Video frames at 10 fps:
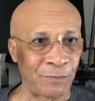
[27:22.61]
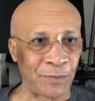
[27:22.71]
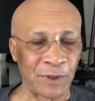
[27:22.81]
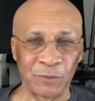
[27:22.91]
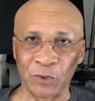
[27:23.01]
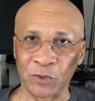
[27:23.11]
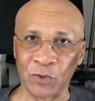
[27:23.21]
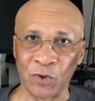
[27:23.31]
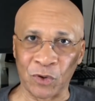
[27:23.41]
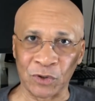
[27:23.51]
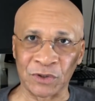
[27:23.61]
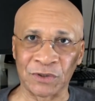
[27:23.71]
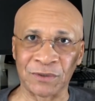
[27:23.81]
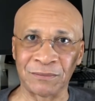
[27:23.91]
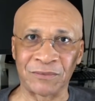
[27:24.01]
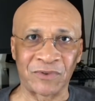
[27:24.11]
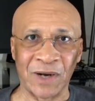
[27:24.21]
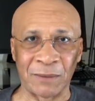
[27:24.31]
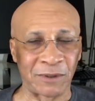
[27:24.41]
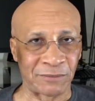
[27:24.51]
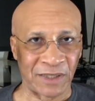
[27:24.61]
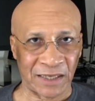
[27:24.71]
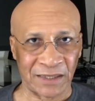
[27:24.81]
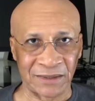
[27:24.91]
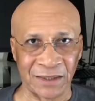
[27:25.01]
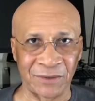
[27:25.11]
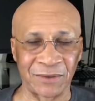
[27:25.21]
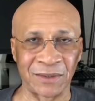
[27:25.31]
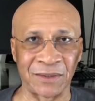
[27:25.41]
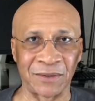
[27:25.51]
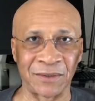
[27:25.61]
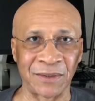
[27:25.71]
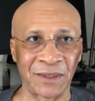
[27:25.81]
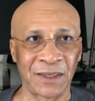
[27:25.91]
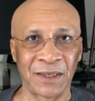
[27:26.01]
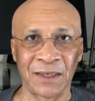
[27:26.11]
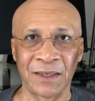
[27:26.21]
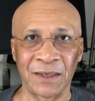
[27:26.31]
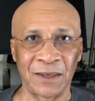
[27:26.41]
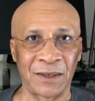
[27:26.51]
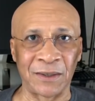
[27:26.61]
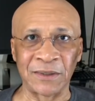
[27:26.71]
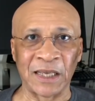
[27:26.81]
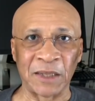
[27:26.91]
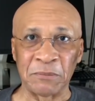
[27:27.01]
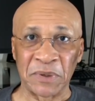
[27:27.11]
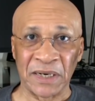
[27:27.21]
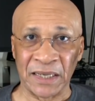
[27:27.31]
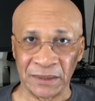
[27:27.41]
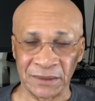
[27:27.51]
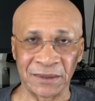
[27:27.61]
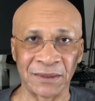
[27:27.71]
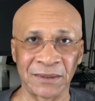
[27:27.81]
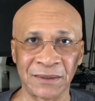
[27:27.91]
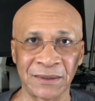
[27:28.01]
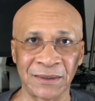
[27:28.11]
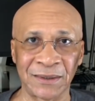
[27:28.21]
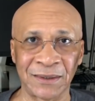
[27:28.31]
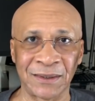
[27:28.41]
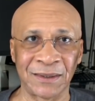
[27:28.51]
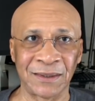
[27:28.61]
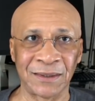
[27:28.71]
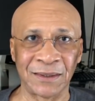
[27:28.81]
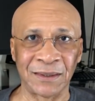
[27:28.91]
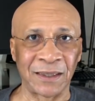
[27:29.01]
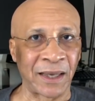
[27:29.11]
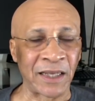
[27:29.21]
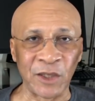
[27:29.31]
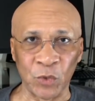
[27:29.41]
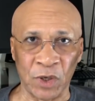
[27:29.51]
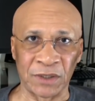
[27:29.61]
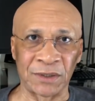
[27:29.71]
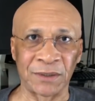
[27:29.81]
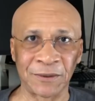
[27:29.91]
people to cause problems. Like I said earlier, they can plant anyone